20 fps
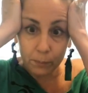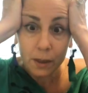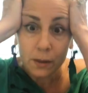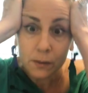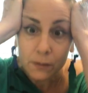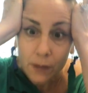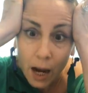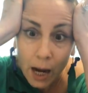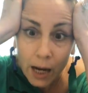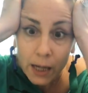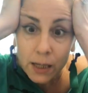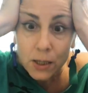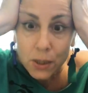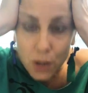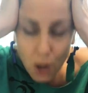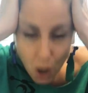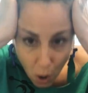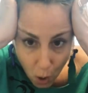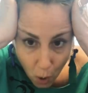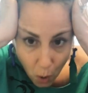because I
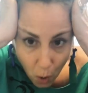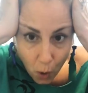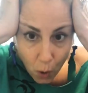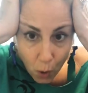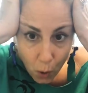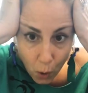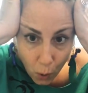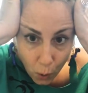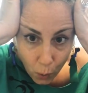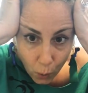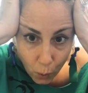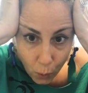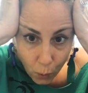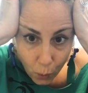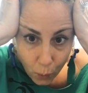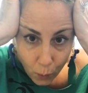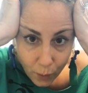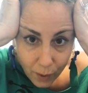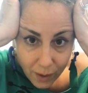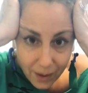
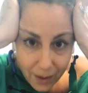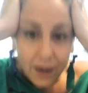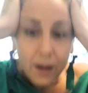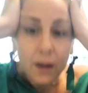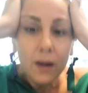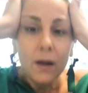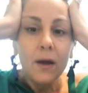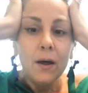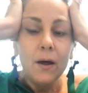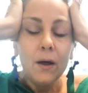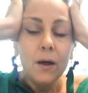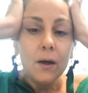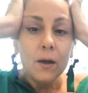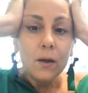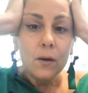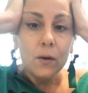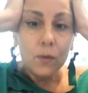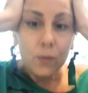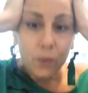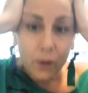know
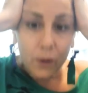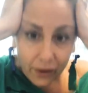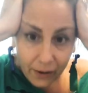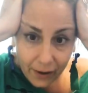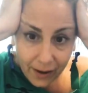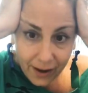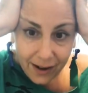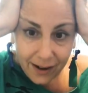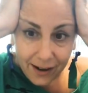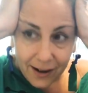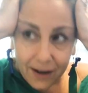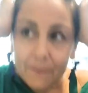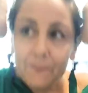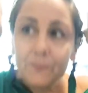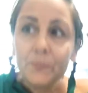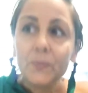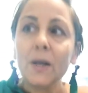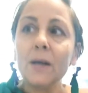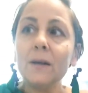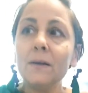work
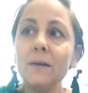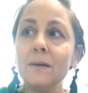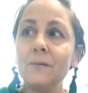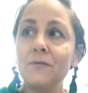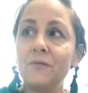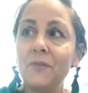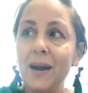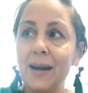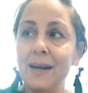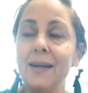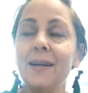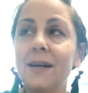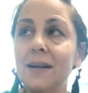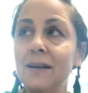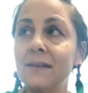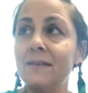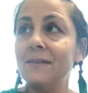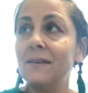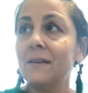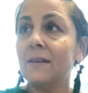and the
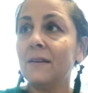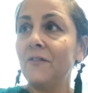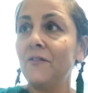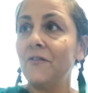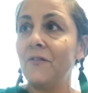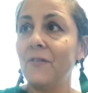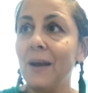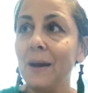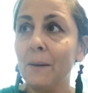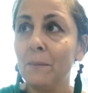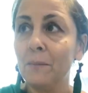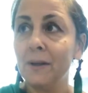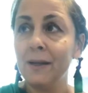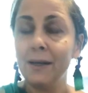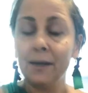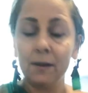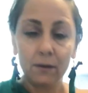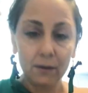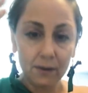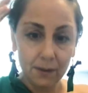finance and the
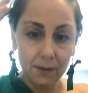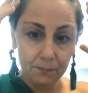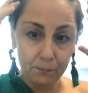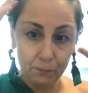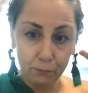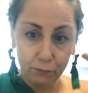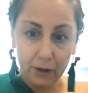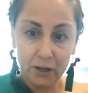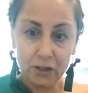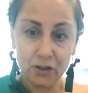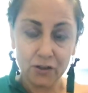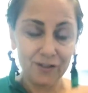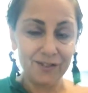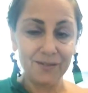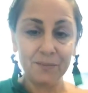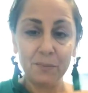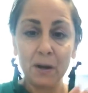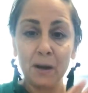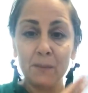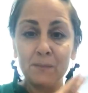family and all the
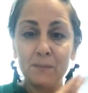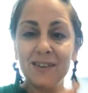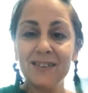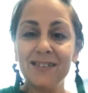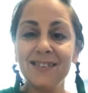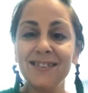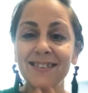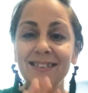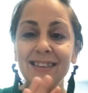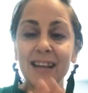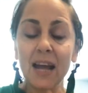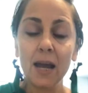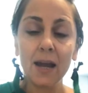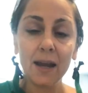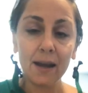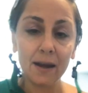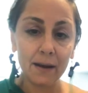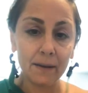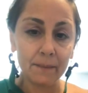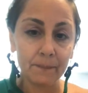pressures, but I'm just
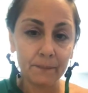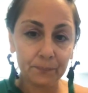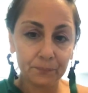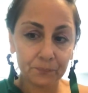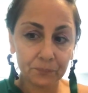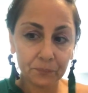saying,